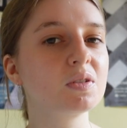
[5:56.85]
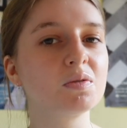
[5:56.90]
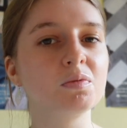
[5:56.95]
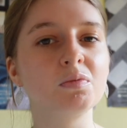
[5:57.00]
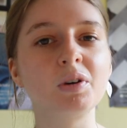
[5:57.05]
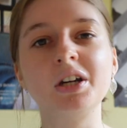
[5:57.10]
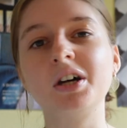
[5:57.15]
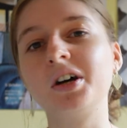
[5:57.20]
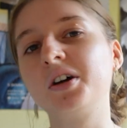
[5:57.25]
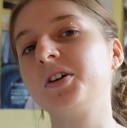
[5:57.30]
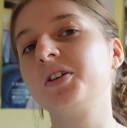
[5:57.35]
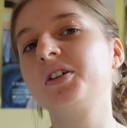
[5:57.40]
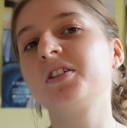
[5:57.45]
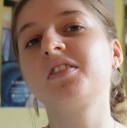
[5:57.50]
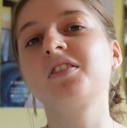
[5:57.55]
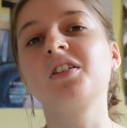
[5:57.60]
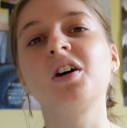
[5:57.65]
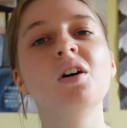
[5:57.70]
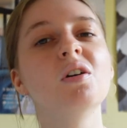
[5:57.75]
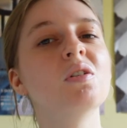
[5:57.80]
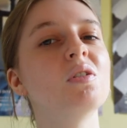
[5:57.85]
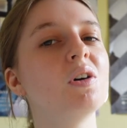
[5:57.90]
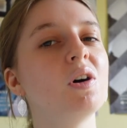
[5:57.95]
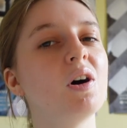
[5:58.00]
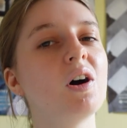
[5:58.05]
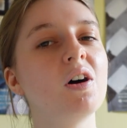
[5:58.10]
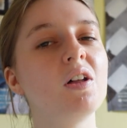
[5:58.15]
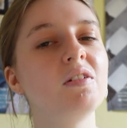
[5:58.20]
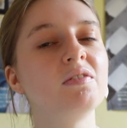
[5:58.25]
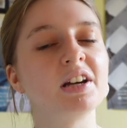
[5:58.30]
the
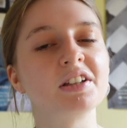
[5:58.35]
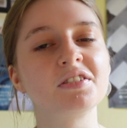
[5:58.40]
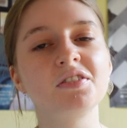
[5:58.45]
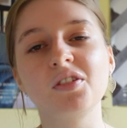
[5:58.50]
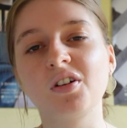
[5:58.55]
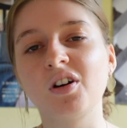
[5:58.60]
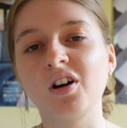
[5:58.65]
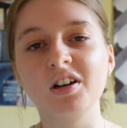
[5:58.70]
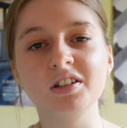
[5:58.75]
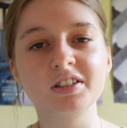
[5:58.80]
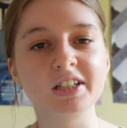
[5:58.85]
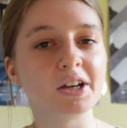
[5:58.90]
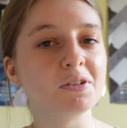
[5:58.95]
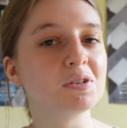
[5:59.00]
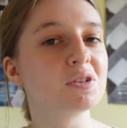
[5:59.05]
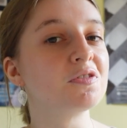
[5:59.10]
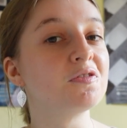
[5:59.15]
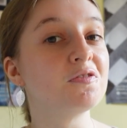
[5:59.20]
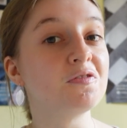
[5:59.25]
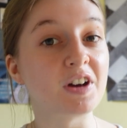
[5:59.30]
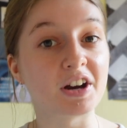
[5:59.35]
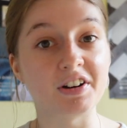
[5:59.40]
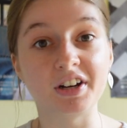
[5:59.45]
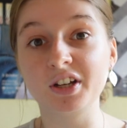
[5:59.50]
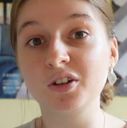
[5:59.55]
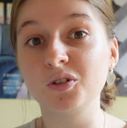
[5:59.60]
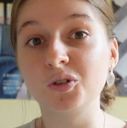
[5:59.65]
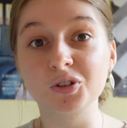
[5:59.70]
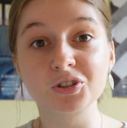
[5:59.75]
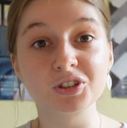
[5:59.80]
whole rest of the holiday, I was very
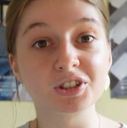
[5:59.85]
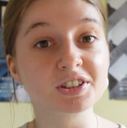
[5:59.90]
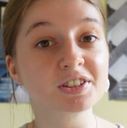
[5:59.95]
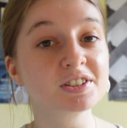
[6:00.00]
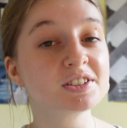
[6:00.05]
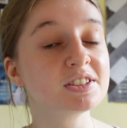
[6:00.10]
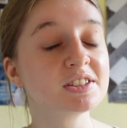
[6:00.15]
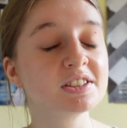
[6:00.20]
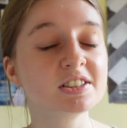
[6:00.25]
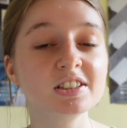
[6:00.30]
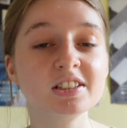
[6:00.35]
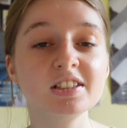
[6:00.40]
cautious.